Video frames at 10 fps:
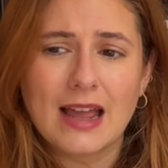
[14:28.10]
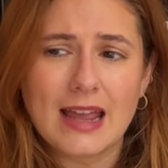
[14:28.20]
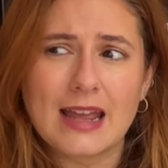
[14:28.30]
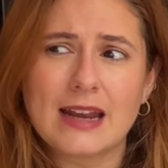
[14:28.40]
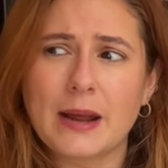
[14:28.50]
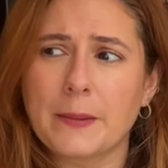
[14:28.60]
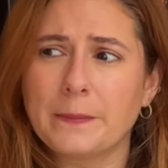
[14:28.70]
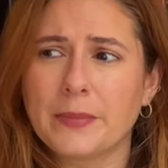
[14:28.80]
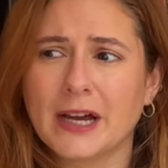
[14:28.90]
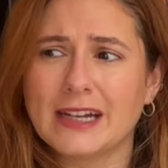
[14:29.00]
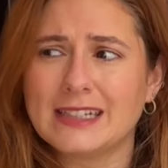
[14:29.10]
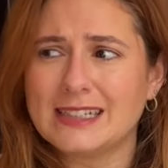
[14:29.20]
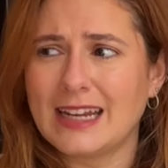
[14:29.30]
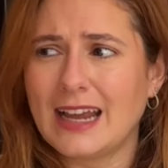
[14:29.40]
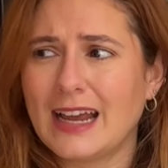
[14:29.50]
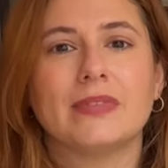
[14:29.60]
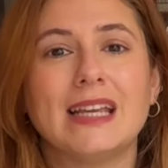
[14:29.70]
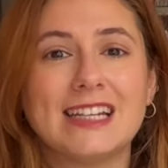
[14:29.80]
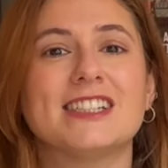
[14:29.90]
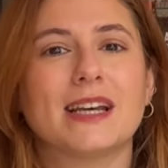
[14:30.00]
in. But
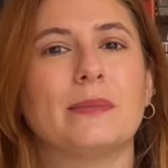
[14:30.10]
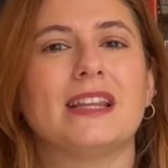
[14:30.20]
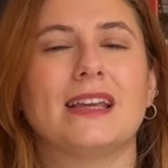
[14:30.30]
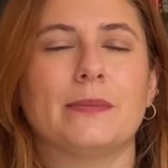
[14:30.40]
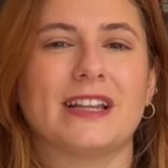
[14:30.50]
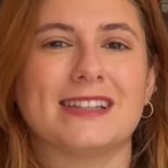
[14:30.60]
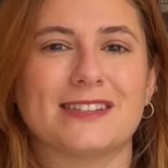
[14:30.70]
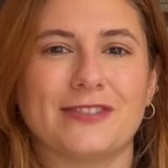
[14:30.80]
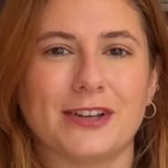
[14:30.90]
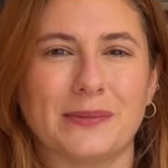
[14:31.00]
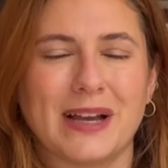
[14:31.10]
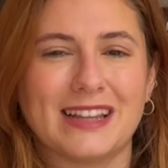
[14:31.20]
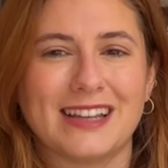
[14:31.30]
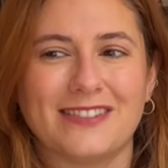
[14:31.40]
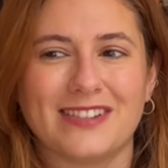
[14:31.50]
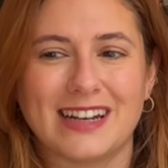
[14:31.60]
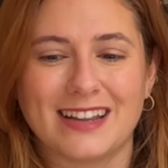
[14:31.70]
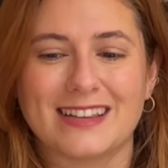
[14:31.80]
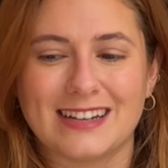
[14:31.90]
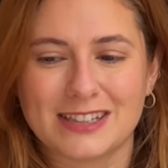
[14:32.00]
each time I think about this film, I think of
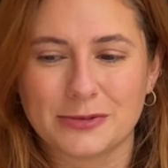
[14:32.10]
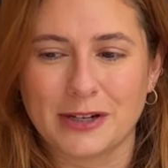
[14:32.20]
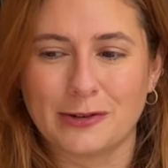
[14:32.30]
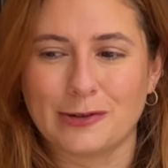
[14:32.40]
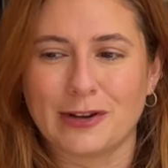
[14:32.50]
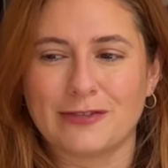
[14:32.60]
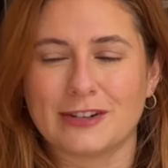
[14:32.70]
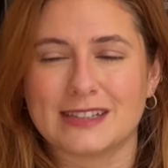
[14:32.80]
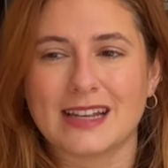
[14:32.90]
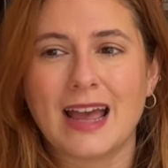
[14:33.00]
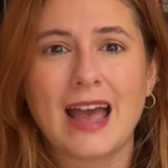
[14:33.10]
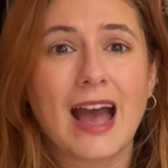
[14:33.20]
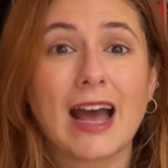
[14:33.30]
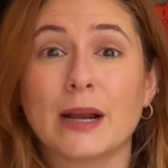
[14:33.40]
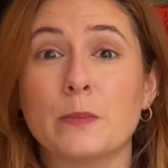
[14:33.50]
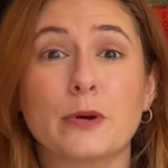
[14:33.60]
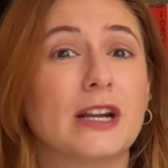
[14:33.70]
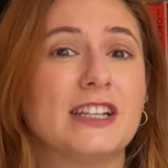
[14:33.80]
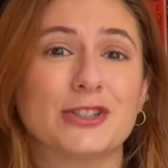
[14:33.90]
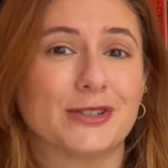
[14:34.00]
another literary reference, and I'm
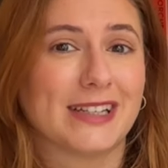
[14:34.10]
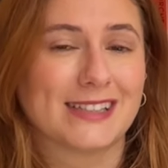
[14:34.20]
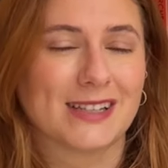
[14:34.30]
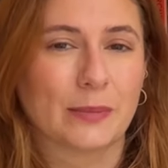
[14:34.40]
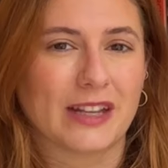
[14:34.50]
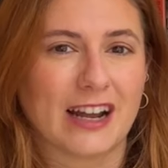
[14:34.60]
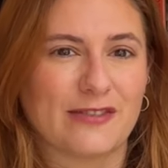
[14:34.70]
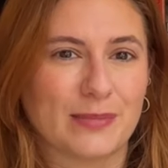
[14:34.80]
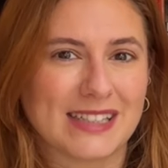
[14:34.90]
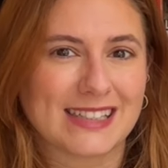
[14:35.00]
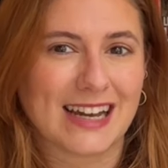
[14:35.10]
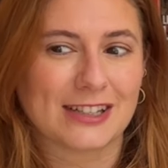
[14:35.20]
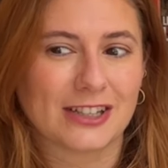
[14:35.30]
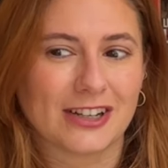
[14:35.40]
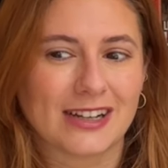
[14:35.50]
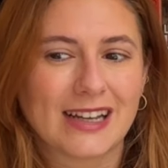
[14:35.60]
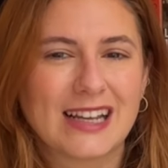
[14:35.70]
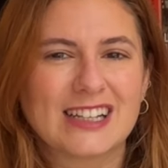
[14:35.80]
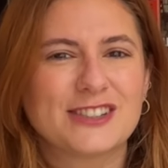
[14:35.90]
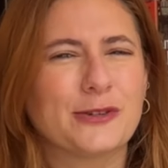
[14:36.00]
pretty sure there's some that I've missed out on.
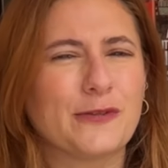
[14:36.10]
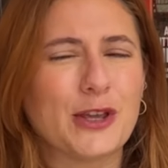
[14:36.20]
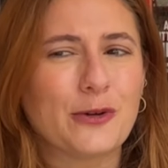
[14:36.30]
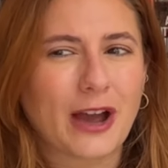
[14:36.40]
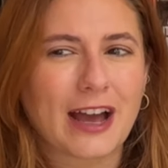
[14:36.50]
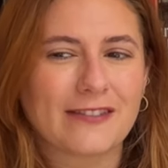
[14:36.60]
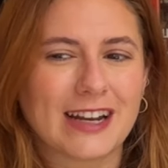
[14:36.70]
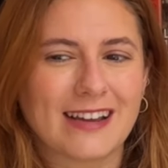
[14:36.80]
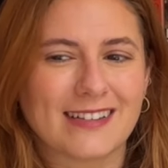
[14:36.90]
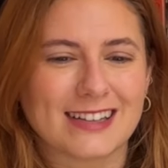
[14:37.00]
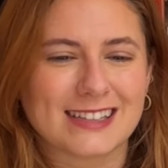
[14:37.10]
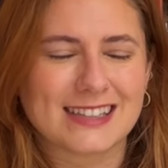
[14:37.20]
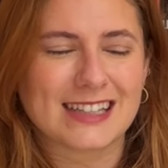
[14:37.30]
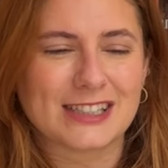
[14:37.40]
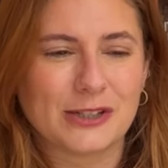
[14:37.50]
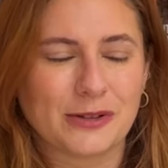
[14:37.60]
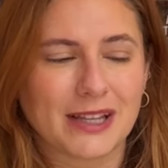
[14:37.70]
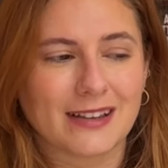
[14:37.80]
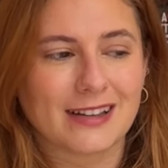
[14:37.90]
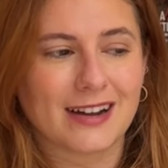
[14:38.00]
So if you have any others that you
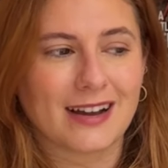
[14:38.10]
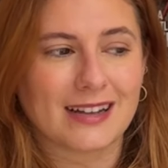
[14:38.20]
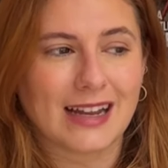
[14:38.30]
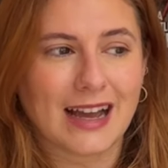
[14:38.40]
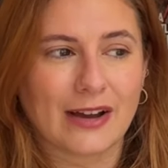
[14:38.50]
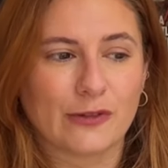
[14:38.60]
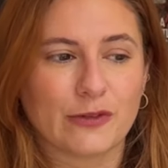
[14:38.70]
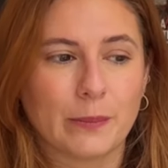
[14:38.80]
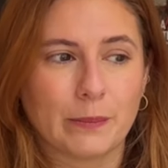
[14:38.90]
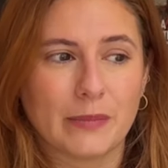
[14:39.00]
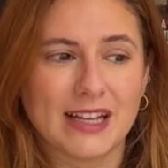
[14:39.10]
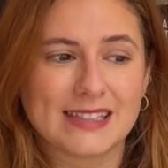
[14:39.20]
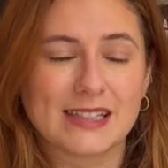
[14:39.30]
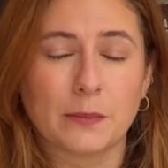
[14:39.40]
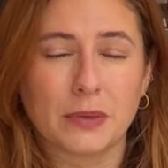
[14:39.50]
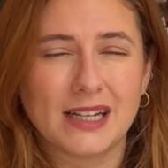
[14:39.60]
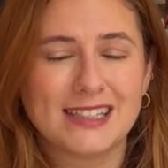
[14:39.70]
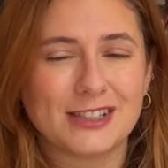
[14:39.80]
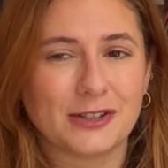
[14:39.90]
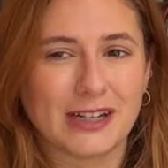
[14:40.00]
think that I have missed,
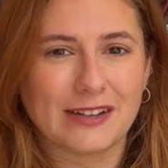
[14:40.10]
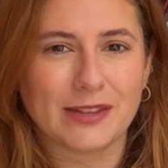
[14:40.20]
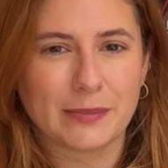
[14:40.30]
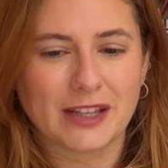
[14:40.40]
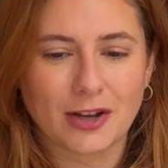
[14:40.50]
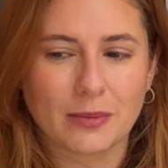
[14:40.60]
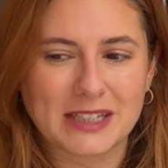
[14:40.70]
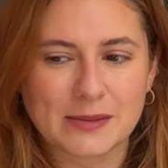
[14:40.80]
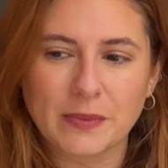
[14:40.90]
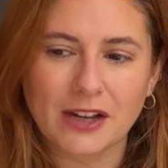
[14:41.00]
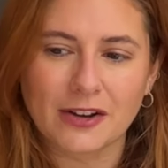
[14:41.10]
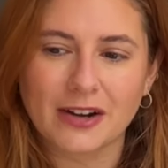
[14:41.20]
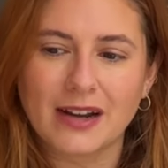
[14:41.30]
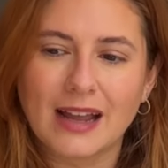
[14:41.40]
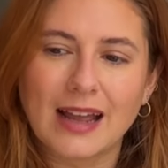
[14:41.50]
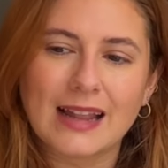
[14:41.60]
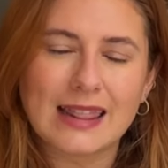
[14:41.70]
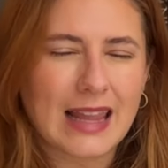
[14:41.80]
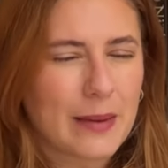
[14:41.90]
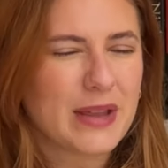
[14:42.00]
please do leave them in the comments below.
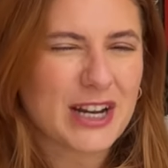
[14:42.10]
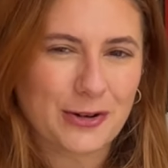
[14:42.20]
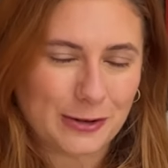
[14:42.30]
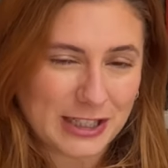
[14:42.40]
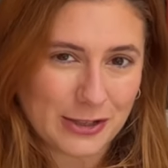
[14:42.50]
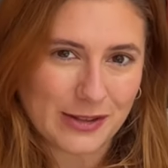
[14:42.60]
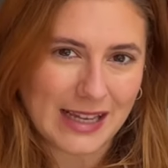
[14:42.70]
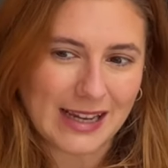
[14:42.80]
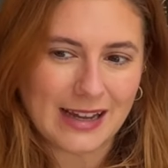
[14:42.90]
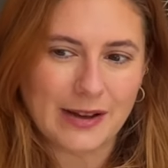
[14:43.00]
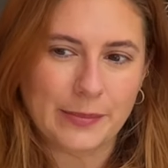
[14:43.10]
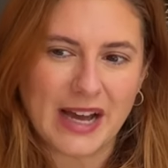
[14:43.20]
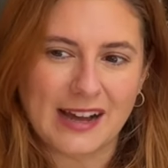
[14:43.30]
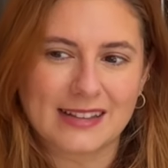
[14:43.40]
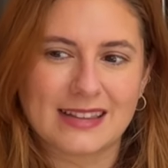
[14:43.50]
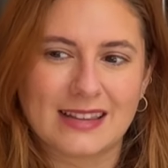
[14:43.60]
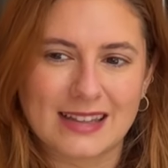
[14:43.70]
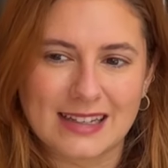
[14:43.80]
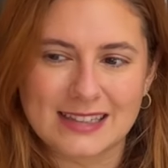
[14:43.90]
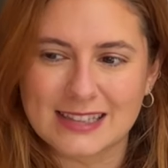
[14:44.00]
Let me know what you think about
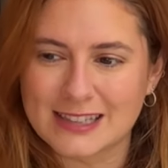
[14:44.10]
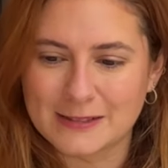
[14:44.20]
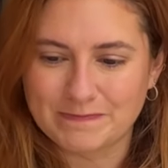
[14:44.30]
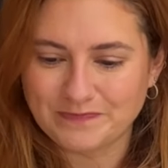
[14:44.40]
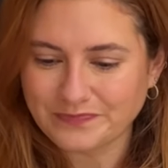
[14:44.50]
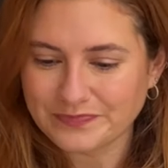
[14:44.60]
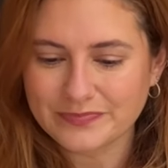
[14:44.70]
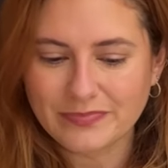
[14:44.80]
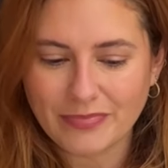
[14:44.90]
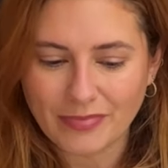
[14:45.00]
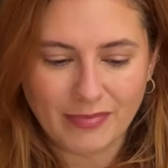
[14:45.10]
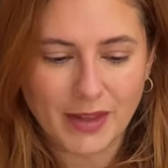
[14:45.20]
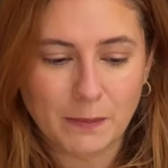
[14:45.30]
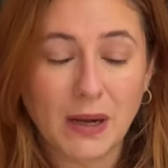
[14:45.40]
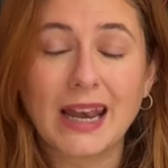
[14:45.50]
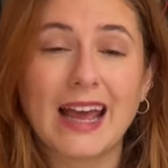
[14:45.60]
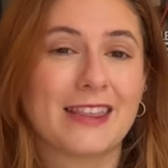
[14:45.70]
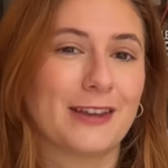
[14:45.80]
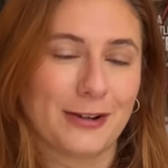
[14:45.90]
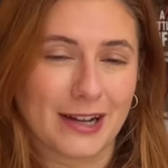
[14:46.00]
this
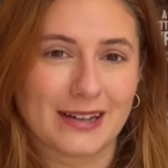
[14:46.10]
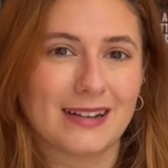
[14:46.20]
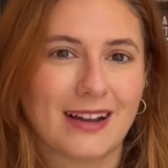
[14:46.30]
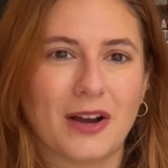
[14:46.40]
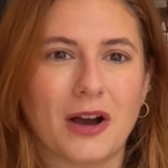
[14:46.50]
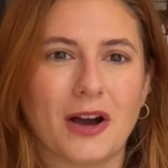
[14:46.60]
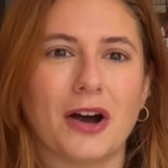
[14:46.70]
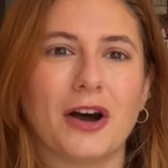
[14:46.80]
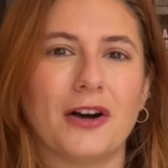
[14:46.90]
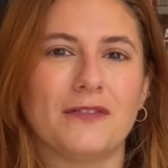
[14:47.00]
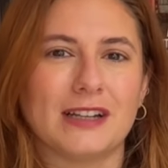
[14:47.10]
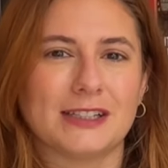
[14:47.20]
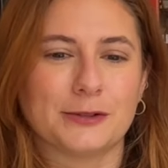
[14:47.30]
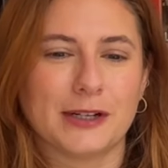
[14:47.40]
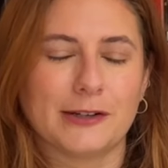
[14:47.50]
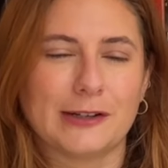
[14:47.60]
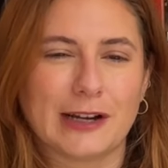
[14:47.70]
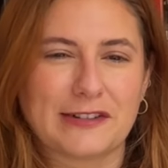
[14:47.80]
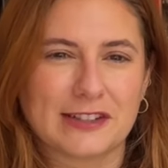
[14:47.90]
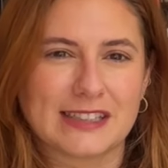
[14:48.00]
plethora of literary
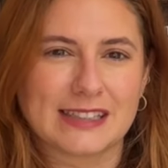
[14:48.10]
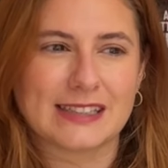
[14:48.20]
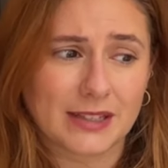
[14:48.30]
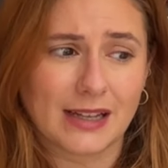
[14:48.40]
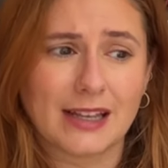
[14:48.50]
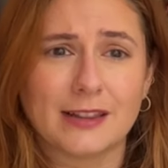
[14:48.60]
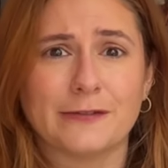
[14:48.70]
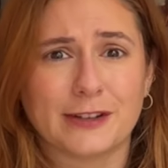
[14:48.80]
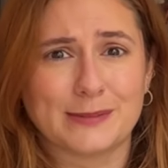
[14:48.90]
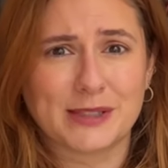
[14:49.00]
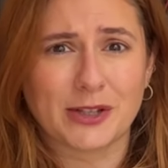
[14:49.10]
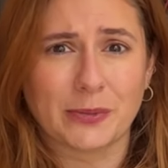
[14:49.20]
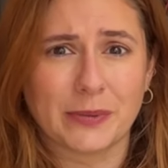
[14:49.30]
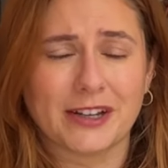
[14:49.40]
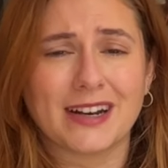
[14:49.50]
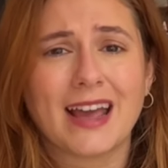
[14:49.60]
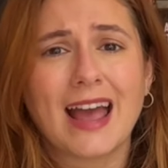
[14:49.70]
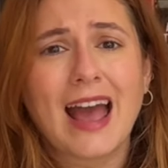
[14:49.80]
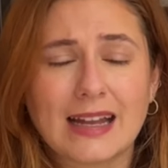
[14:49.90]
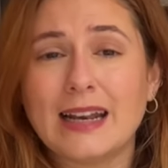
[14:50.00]
references in the film Saltburn.
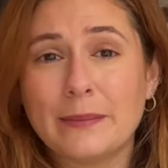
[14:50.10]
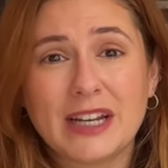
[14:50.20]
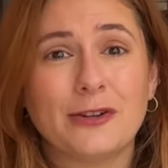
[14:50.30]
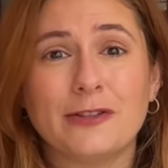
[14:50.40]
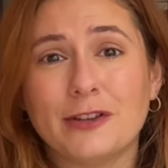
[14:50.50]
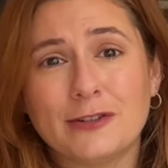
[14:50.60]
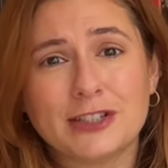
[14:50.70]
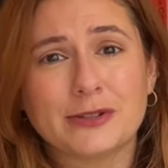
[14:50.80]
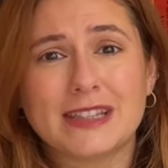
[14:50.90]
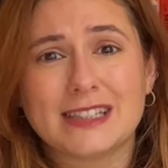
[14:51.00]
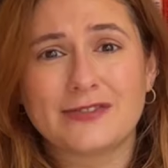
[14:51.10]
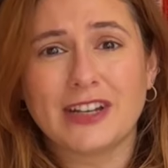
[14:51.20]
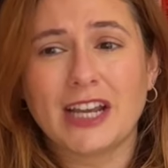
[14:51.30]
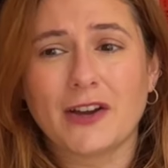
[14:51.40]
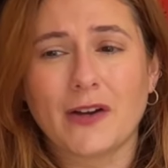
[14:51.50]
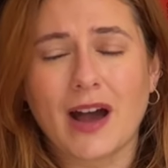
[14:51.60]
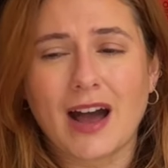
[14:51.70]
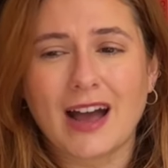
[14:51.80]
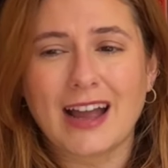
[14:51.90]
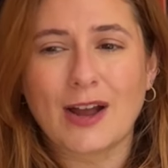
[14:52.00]
And let me know if you enjoyed this video.
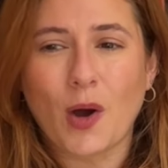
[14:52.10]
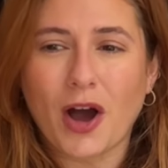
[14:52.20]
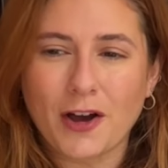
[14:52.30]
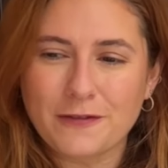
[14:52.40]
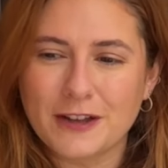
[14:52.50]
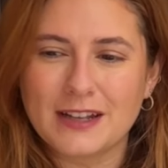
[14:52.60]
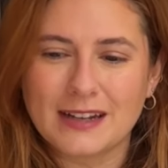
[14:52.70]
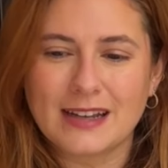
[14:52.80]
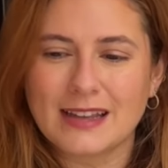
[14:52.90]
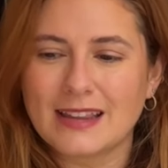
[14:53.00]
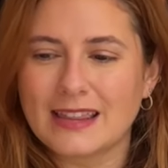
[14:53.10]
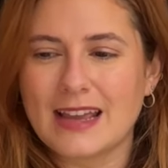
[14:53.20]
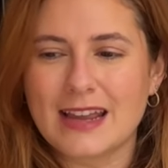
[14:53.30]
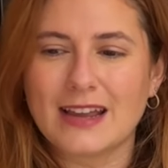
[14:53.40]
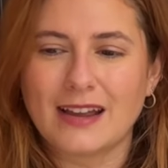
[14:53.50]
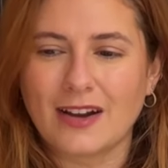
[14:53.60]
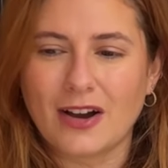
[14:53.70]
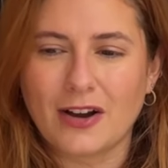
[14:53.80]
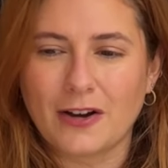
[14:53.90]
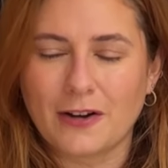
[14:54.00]
I often think
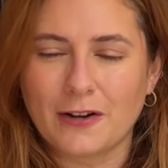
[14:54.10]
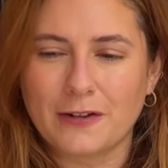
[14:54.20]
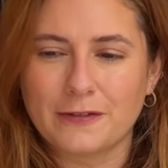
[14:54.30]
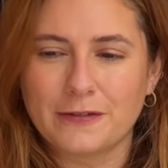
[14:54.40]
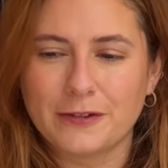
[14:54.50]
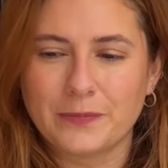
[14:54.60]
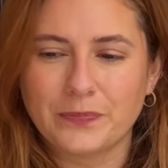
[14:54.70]
of